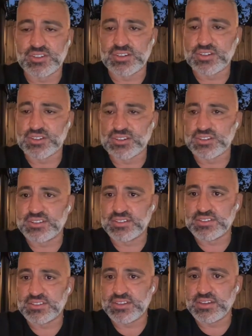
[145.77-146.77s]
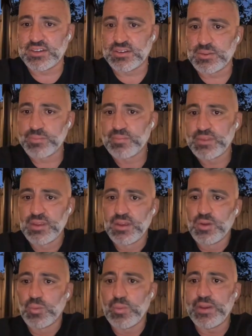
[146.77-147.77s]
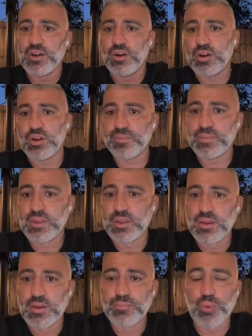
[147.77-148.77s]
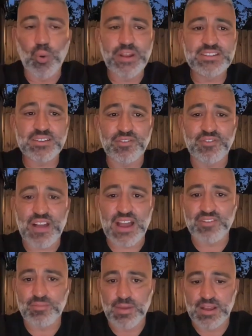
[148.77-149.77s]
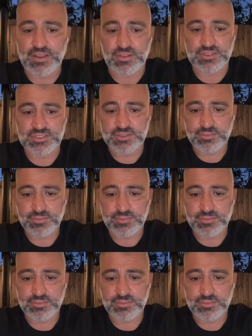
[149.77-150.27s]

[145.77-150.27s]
at this distance here. We are 0.5 miles.